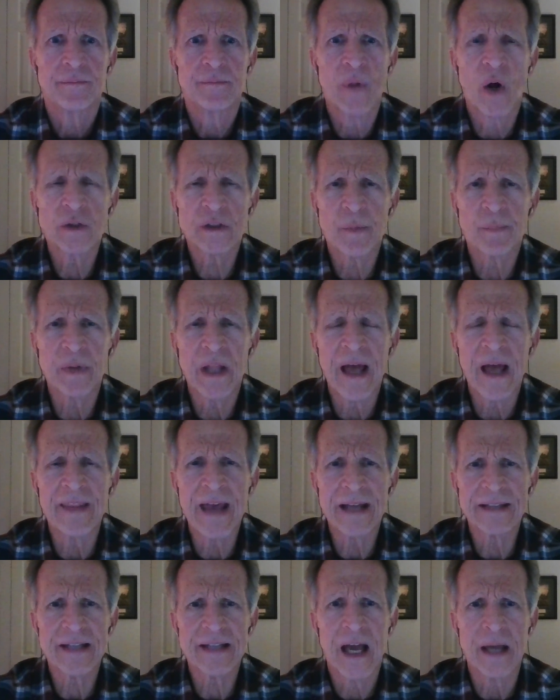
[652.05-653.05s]
multiply
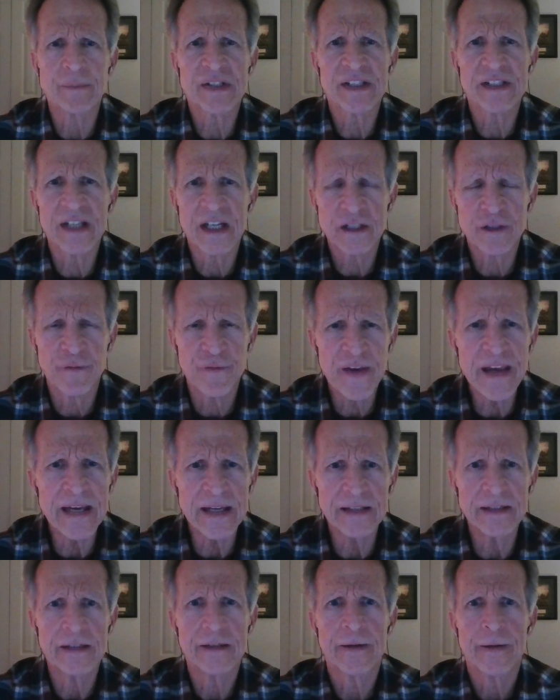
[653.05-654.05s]
that times six
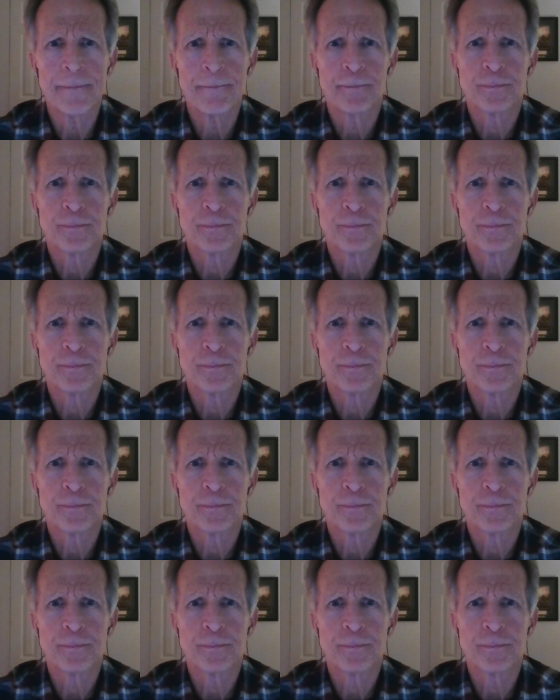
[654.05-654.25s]
feet,